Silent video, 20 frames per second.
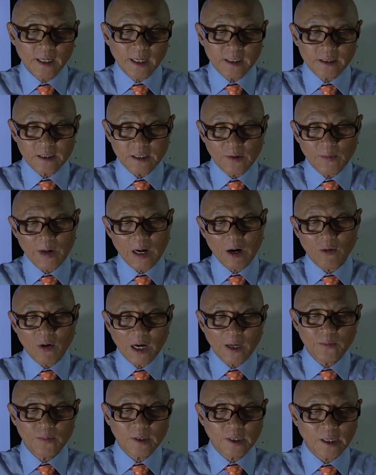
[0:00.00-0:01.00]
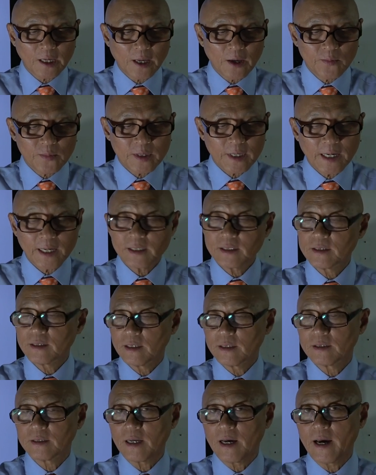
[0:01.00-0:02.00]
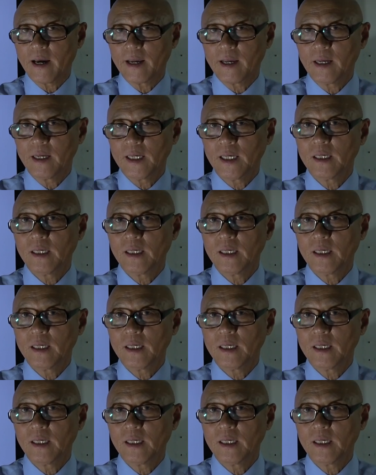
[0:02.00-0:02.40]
somehow I became an SSI